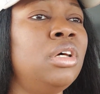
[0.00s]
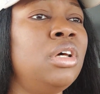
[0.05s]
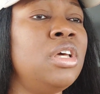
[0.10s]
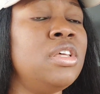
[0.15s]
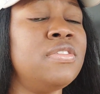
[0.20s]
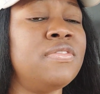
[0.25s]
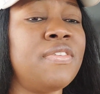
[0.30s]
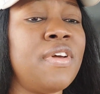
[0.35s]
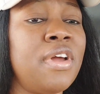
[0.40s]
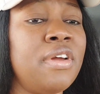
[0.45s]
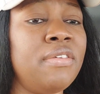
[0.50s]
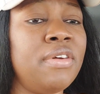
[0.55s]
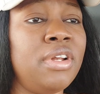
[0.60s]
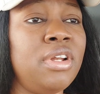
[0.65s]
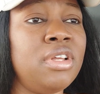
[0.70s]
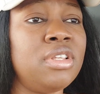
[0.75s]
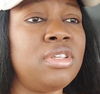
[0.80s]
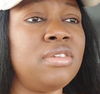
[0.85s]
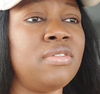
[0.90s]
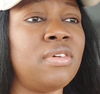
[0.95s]
it's very
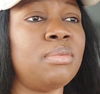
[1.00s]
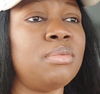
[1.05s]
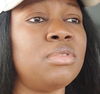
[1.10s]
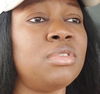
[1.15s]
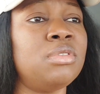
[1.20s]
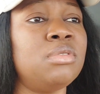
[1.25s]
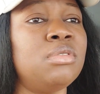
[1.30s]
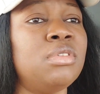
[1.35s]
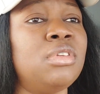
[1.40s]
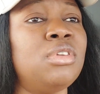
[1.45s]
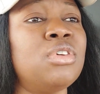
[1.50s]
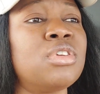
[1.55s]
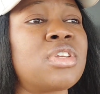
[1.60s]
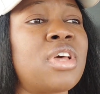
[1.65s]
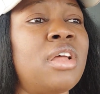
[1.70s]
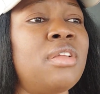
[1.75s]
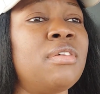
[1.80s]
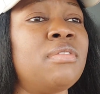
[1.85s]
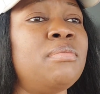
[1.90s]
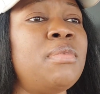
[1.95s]
relative. Those
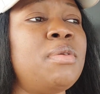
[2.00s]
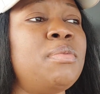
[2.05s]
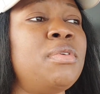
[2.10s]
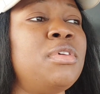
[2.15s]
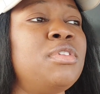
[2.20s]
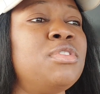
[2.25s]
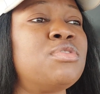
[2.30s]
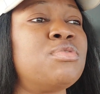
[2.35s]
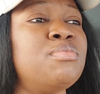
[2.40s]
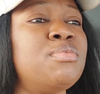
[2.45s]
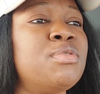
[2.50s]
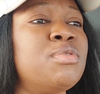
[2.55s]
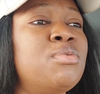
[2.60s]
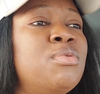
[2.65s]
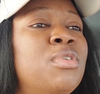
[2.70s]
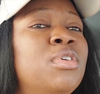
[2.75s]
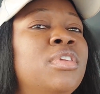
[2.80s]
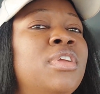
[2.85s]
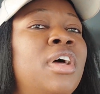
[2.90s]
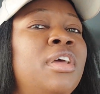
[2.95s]
kind of, maybe it would be
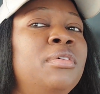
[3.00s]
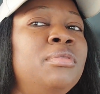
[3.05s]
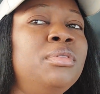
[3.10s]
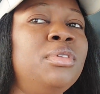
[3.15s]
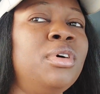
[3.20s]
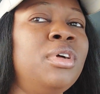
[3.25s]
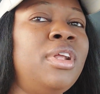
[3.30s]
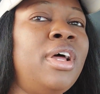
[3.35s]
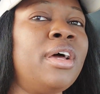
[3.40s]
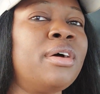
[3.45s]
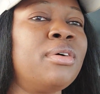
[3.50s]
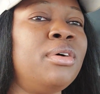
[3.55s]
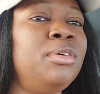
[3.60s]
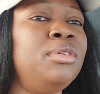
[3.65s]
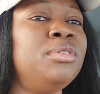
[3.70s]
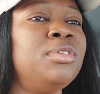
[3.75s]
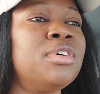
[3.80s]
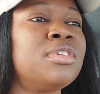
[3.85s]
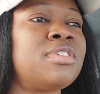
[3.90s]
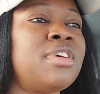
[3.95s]
one that you would not like, or
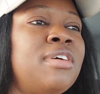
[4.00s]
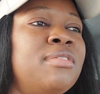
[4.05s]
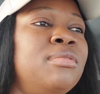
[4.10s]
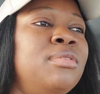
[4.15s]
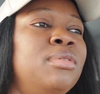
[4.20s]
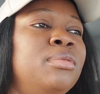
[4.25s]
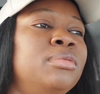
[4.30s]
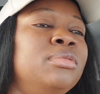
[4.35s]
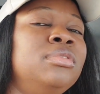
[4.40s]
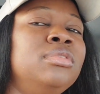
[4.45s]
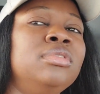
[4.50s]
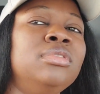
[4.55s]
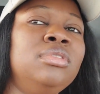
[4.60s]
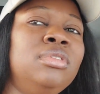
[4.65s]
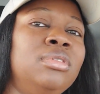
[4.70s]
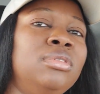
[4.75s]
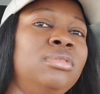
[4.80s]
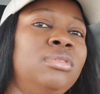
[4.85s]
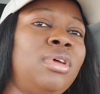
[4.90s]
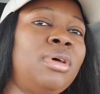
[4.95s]
you just have
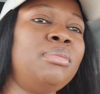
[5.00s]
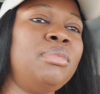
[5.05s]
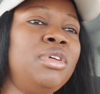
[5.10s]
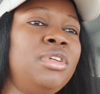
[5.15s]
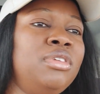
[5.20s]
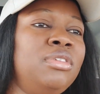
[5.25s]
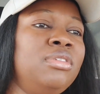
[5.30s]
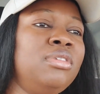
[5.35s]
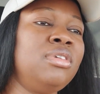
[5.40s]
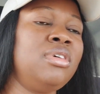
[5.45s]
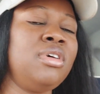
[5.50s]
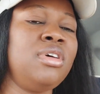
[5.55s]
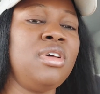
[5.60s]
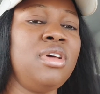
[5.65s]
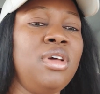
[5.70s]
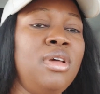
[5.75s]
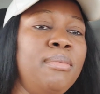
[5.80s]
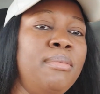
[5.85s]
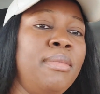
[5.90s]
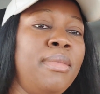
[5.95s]
one,
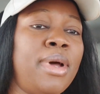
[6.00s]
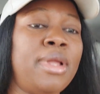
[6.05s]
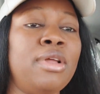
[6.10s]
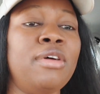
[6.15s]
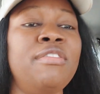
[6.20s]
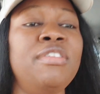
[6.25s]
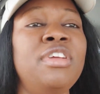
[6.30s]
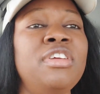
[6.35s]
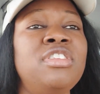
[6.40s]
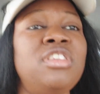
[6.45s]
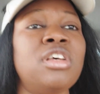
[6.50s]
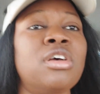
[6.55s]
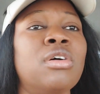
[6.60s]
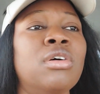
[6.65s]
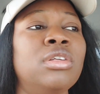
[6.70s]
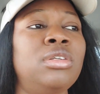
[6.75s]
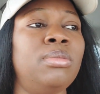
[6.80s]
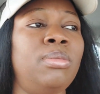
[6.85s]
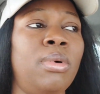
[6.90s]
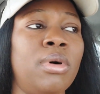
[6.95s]
might not really tick
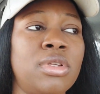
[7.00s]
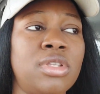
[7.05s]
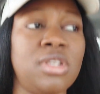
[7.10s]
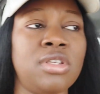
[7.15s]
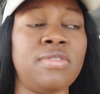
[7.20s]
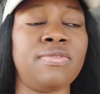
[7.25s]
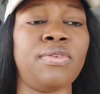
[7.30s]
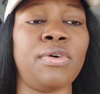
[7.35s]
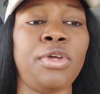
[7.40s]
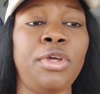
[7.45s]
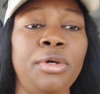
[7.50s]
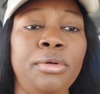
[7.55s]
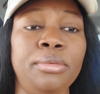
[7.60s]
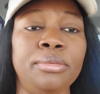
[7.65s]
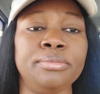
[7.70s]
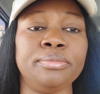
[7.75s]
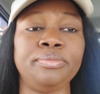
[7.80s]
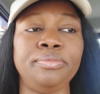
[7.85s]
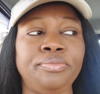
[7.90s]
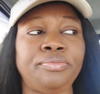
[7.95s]
all the boxes for you.
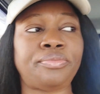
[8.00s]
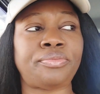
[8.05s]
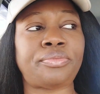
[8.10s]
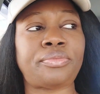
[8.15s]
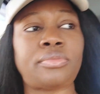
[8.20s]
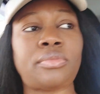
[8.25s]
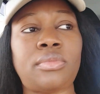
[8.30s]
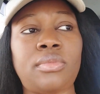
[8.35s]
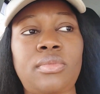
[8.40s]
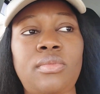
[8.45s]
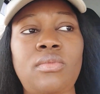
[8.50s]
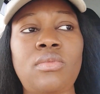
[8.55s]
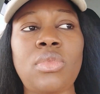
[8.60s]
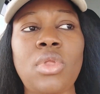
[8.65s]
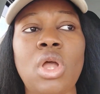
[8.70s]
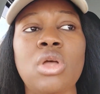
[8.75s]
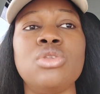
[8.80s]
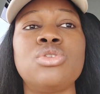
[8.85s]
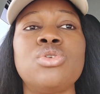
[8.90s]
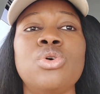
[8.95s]

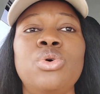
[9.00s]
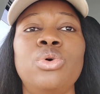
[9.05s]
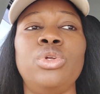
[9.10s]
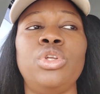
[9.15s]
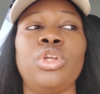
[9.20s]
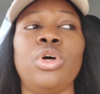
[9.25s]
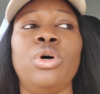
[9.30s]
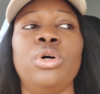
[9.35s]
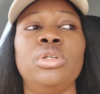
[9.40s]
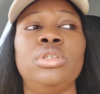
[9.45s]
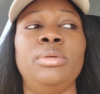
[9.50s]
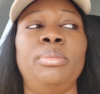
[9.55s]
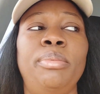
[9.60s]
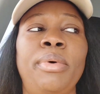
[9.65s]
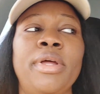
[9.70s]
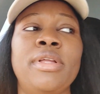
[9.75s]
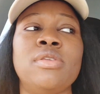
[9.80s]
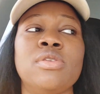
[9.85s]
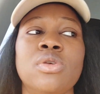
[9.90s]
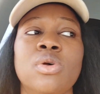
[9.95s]
So it all
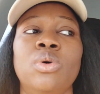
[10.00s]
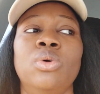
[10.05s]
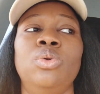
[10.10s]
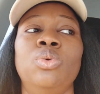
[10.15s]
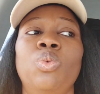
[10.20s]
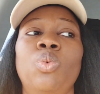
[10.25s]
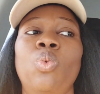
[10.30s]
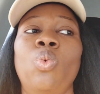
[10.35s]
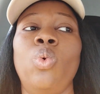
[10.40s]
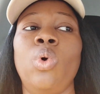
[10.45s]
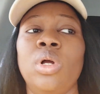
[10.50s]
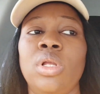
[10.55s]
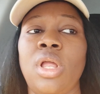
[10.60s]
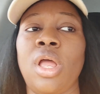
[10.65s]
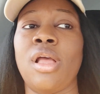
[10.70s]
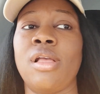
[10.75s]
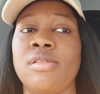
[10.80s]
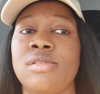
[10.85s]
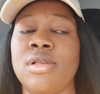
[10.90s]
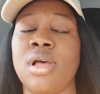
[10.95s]
depends on what
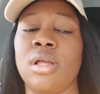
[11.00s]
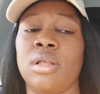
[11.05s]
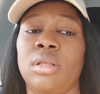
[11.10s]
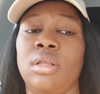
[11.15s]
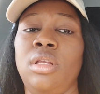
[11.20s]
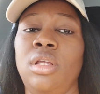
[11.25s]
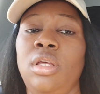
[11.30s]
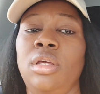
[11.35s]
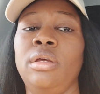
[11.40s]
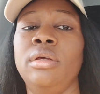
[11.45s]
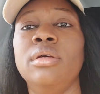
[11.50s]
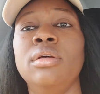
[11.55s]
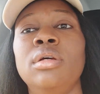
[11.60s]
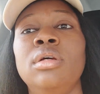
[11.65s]
exactly